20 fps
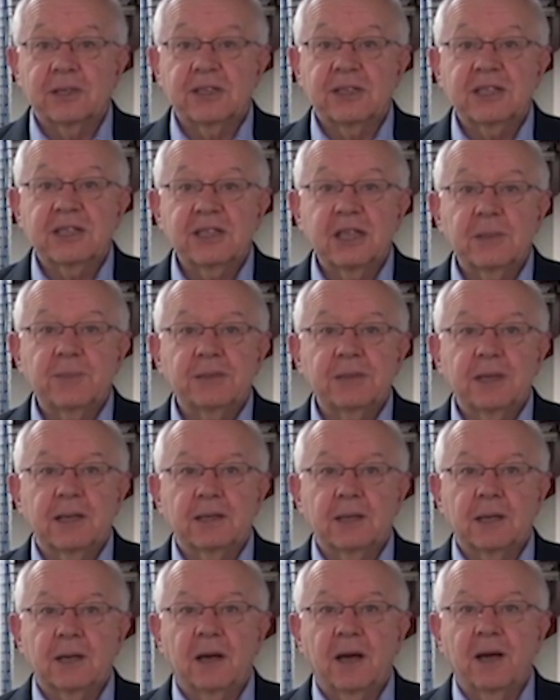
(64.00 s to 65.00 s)

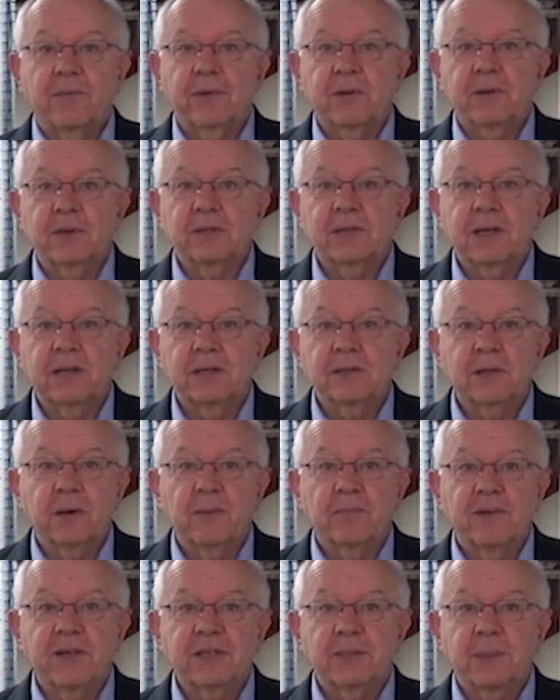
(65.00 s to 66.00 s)
60% decline for New Zealand,
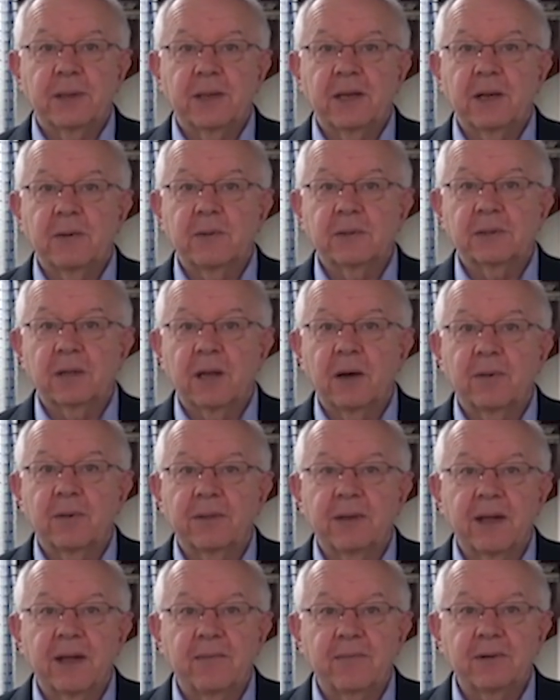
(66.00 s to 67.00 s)
so investment here was
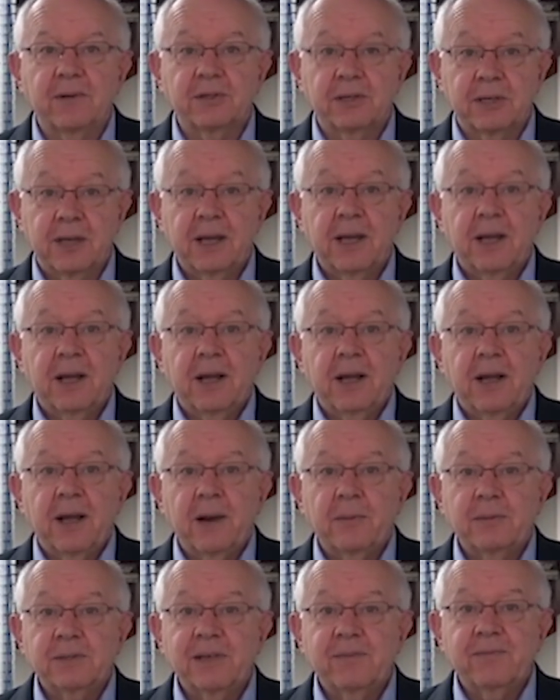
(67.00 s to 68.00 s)
lower than average, and
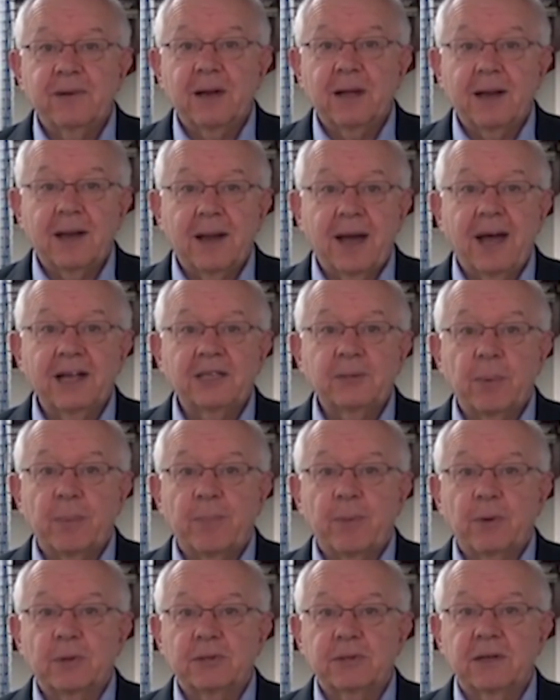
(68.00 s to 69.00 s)
it was even a larger
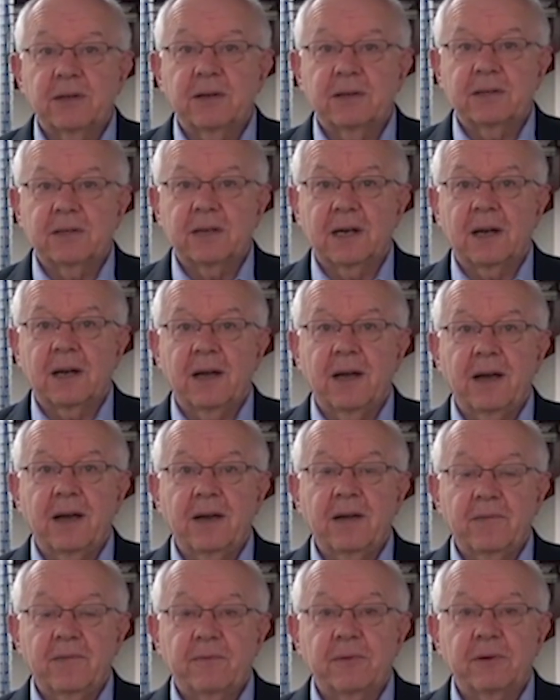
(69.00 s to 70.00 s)
proportionate
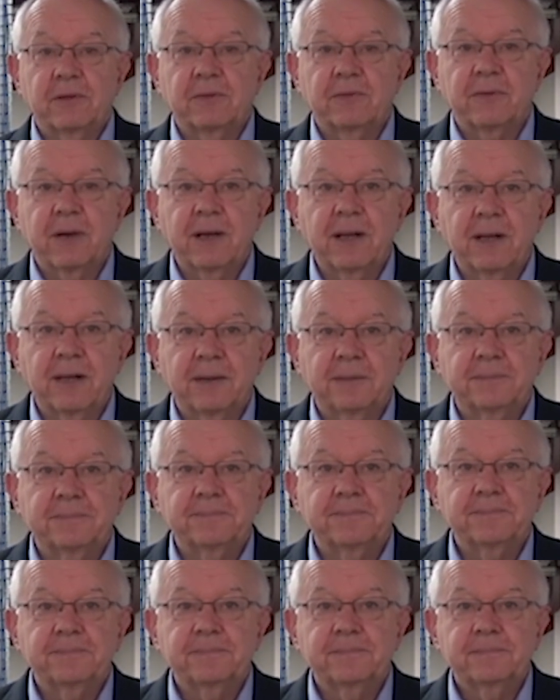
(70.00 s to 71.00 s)
decline for Australia.
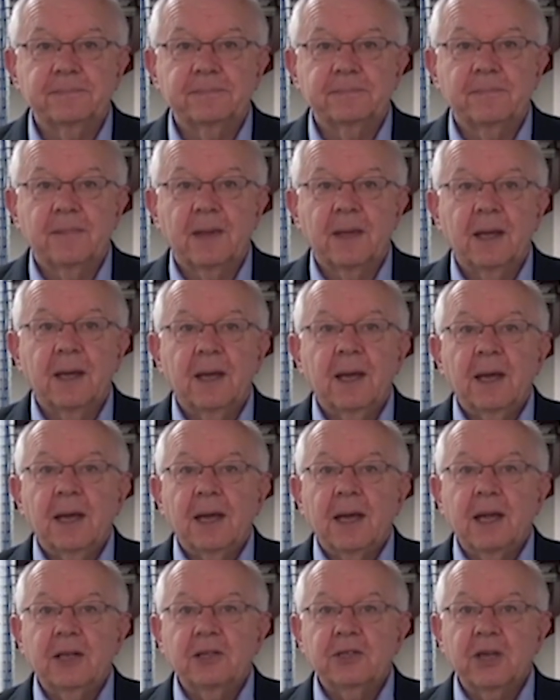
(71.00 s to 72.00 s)

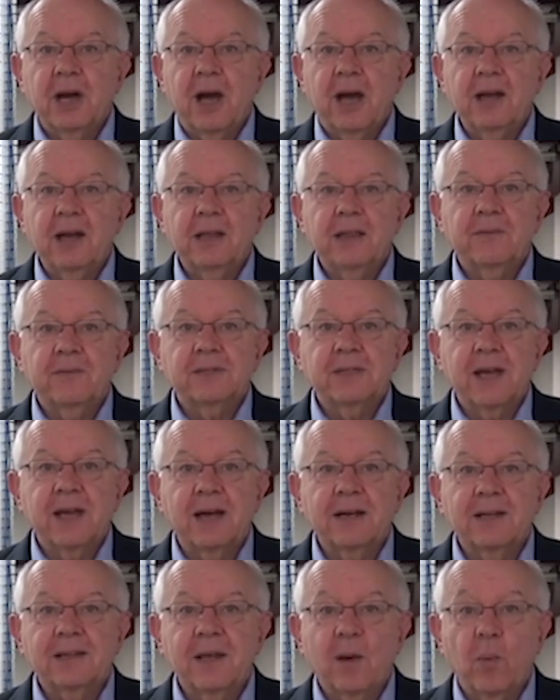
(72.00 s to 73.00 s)
In China, they've
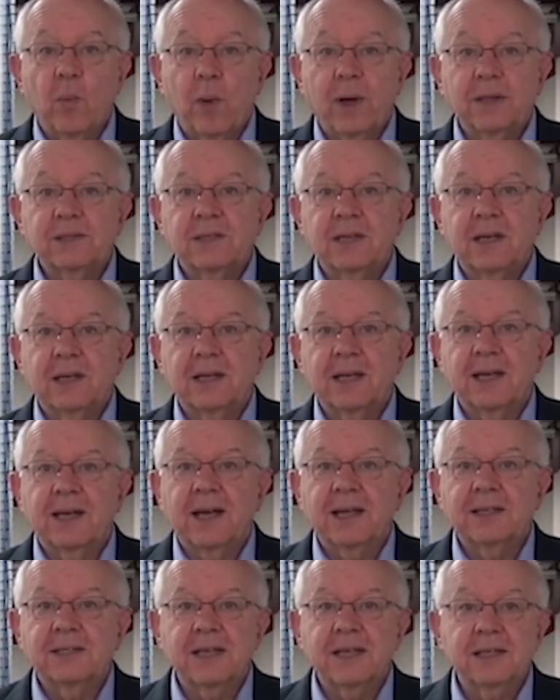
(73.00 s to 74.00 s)
started their
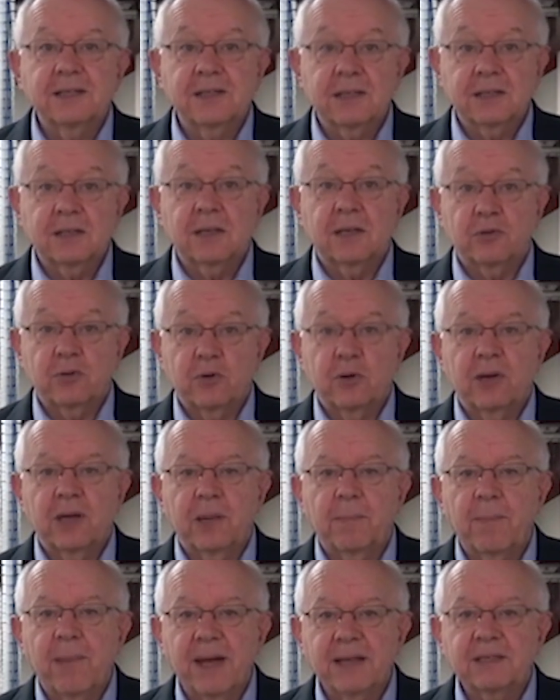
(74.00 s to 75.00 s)
once-in-a-decade census, a
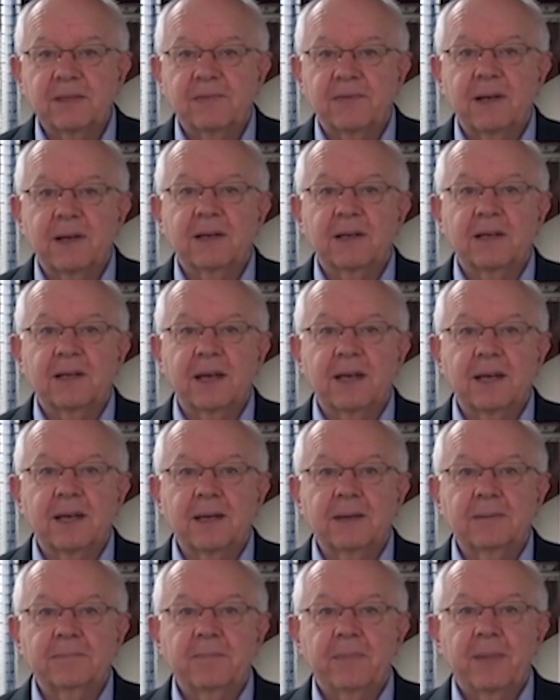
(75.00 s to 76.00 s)
truly massive
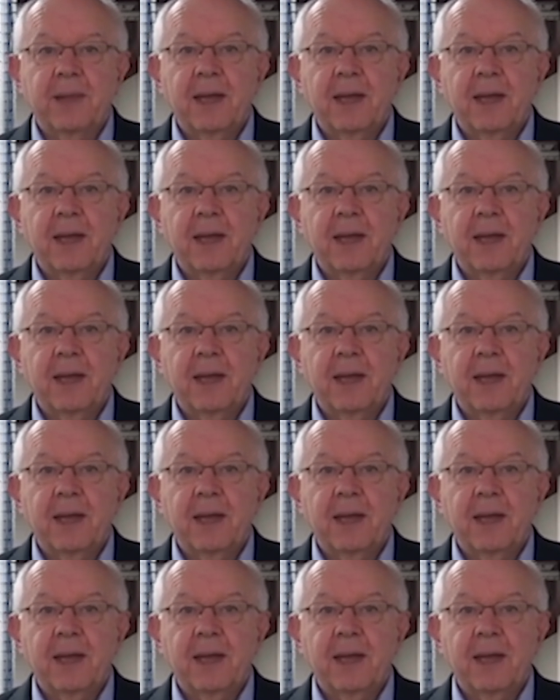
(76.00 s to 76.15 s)
undertaking.